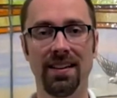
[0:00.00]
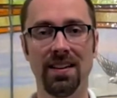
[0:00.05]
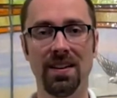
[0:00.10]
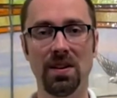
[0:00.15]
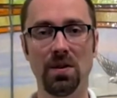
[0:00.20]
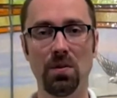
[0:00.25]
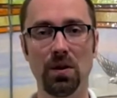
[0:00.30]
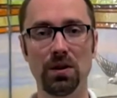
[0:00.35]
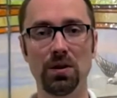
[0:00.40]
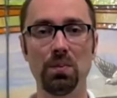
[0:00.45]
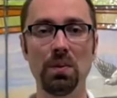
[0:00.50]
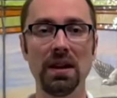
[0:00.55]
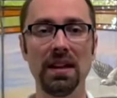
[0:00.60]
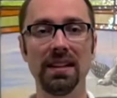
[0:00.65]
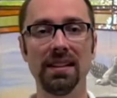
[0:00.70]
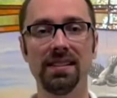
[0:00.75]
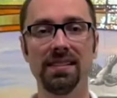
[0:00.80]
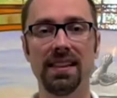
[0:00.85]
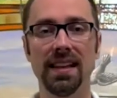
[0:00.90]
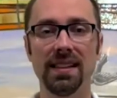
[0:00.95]
which
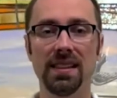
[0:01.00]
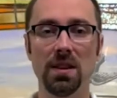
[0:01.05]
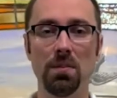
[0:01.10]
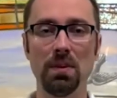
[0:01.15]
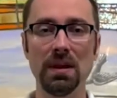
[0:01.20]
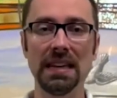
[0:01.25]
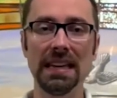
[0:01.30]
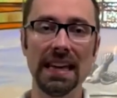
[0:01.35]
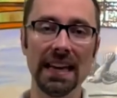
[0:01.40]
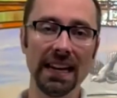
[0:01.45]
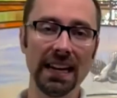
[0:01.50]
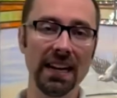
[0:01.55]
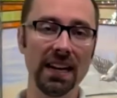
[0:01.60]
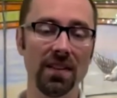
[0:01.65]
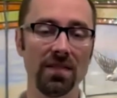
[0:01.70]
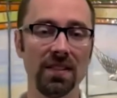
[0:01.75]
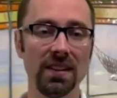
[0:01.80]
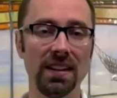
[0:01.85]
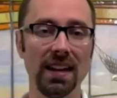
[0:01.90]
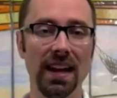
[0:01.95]
means that the beginning
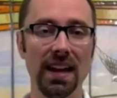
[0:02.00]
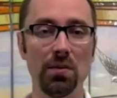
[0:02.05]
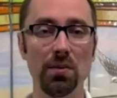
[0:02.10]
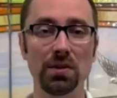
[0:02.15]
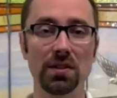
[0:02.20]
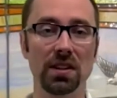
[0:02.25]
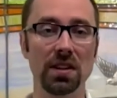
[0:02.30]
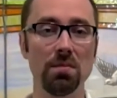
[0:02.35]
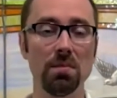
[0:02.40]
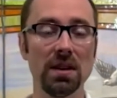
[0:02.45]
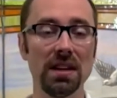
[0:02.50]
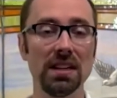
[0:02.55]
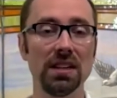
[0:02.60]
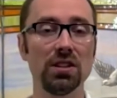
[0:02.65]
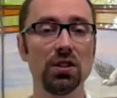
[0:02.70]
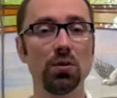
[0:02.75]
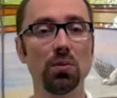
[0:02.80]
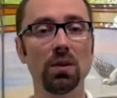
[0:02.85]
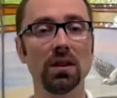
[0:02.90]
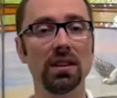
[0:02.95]
of the day was committed
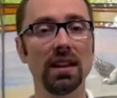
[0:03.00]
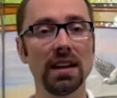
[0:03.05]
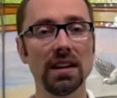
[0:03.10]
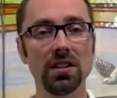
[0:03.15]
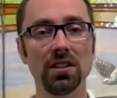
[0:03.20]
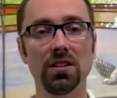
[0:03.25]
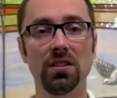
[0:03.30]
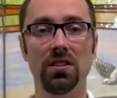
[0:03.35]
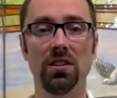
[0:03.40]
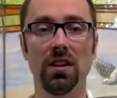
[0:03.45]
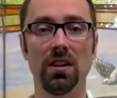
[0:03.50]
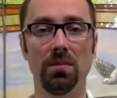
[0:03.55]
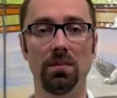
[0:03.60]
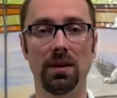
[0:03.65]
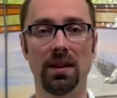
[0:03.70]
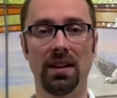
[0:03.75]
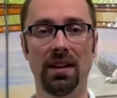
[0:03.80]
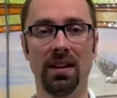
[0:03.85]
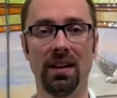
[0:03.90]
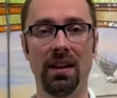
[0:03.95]
to relationship.
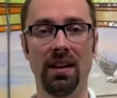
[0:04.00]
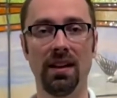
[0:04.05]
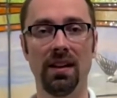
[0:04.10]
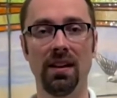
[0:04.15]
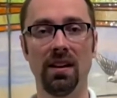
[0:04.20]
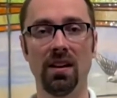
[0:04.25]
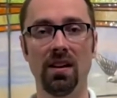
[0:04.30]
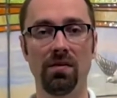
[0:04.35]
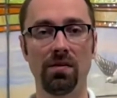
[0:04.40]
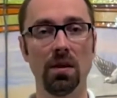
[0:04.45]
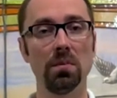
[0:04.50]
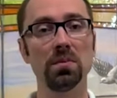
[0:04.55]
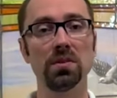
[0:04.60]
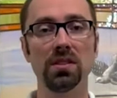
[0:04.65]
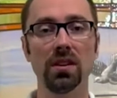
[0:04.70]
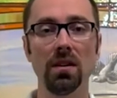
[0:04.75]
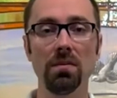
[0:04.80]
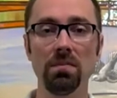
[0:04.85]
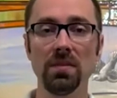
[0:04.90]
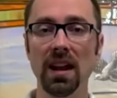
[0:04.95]
From
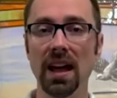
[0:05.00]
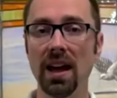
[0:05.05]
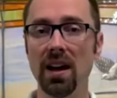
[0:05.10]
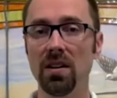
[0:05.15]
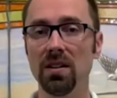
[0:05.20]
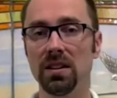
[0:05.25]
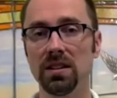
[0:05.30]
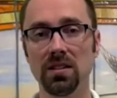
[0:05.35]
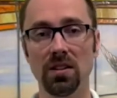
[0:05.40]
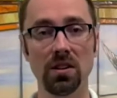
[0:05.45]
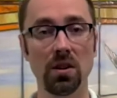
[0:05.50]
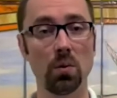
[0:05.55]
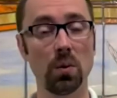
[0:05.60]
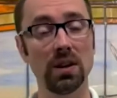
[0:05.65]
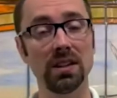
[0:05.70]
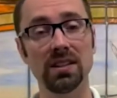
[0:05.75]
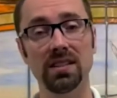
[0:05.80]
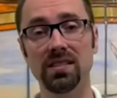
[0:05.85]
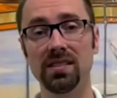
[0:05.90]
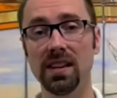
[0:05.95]
sundown until you
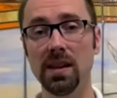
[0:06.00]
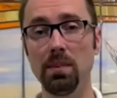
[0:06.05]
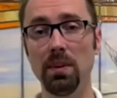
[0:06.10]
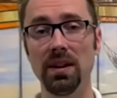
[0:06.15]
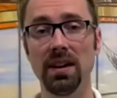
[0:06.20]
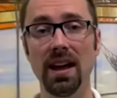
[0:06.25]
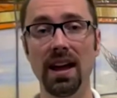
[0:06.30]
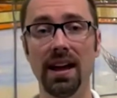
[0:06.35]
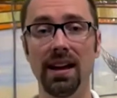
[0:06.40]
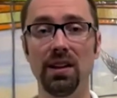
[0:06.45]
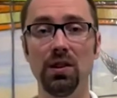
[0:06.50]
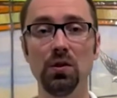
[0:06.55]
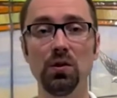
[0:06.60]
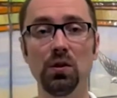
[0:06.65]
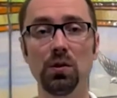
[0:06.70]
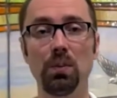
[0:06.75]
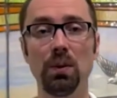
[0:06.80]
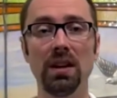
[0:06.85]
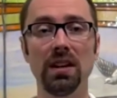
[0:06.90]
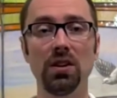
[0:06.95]
went to sleep at night, you
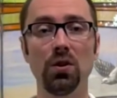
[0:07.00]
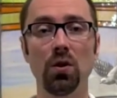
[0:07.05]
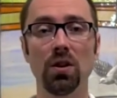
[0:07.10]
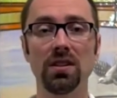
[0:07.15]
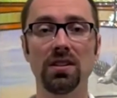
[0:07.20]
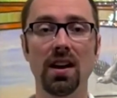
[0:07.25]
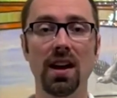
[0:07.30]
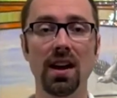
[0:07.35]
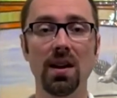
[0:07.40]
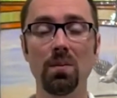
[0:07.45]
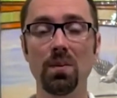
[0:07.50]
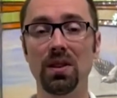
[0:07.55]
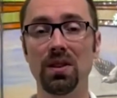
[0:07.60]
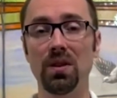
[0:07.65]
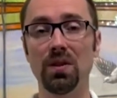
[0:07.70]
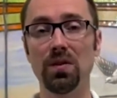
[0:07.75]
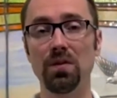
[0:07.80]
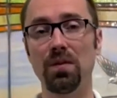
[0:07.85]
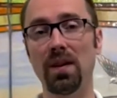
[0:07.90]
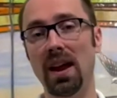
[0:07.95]
spent your time with
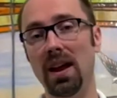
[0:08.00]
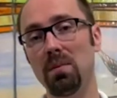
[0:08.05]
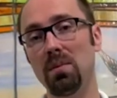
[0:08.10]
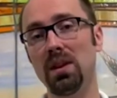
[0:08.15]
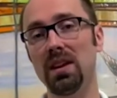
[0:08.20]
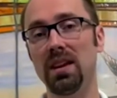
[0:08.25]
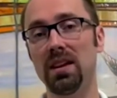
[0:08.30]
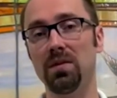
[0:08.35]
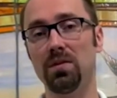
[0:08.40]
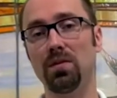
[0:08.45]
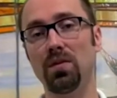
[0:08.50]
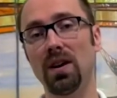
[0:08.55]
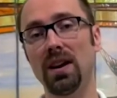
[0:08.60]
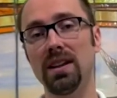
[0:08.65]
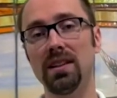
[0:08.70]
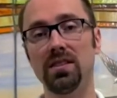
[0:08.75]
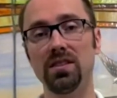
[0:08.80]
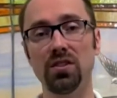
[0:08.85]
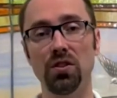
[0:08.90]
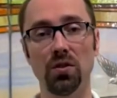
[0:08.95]
your family and
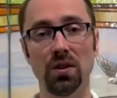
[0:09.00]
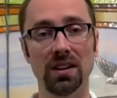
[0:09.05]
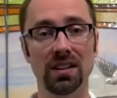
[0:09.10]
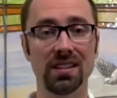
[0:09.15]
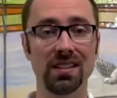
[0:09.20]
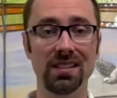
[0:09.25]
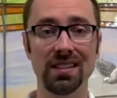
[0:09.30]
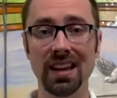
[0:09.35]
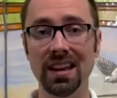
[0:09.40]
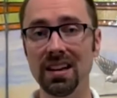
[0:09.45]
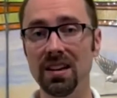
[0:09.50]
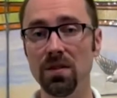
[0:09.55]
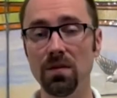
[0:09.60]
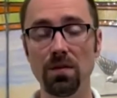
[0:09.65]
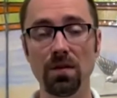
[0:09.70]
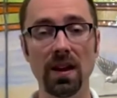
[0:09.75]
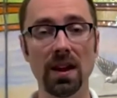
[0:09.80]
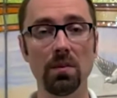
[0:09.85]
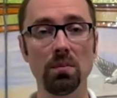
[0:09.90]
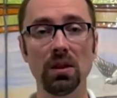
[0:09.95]
friends, your extended
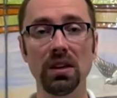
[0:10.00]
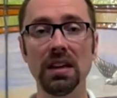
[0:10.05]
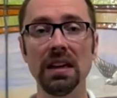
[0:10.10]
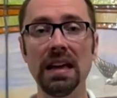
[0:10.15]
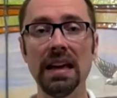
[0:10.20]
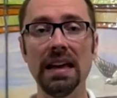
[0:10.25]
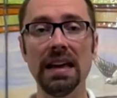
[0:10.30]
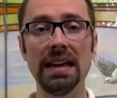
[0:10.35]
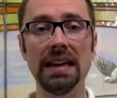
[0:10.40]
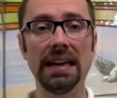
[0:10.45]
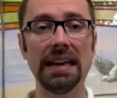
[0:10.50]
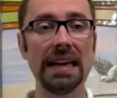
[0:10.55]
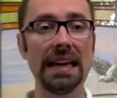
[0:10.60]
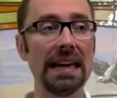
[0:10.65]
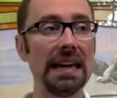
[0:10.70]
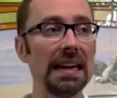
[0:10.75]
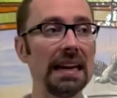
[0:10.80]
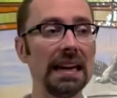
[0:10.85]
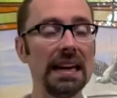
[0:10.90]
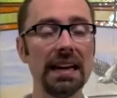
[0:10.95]
family,
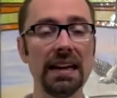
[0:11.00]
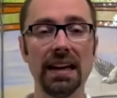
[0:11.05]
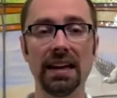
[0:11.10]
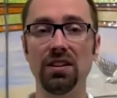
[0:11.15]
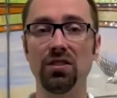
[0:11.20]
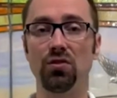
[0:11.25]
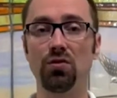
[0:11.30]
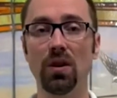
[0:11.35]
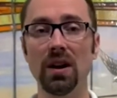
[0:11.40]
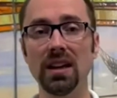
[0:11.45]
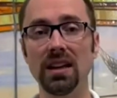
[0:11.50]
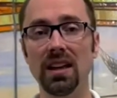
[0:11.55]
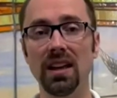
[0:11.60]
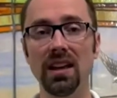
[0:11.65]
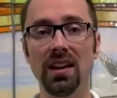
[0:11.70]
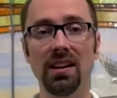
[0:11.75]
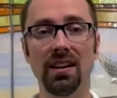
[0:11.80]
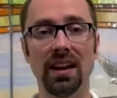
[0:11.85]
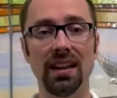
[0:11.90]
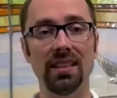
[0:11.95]
eating and
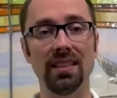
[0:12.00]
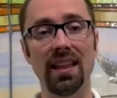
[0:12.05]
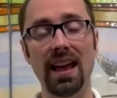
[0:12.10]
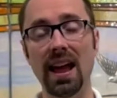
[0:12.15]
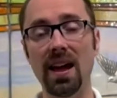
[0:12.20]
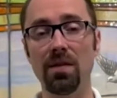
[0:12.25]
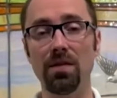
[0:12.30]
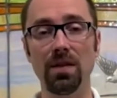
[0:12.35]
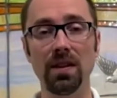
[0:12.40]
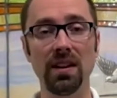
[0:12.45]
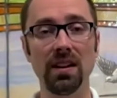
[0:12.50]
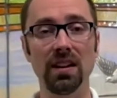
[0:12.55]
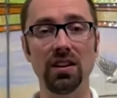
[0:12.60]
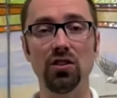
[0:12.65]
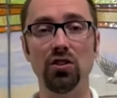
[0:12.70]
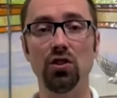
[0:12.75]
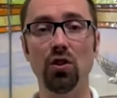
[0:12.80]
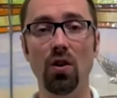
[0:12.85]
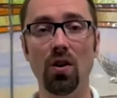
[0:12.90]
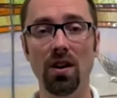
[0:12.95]
drinking and laughing,
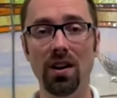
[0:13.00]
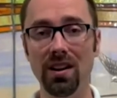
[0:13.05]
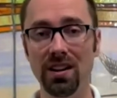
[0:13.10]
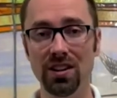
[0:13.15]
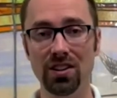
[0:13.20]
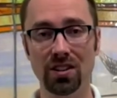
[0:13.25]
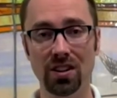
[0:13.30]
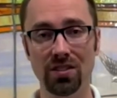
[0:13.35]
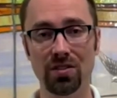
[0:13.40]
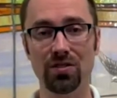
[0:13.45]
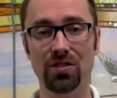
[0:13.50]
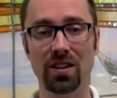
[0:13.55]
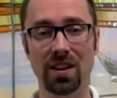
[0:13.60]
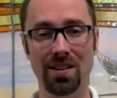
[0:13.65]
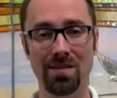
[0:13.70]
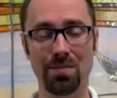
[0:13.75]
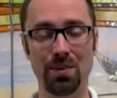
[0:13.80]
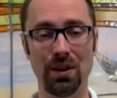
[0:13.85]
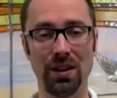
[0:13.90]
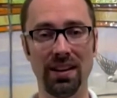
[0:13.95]
enjoying each other's
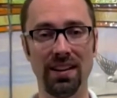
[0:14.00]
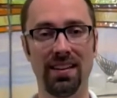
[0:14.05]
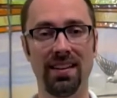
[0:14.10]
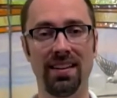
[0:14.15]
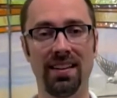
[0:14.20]
company.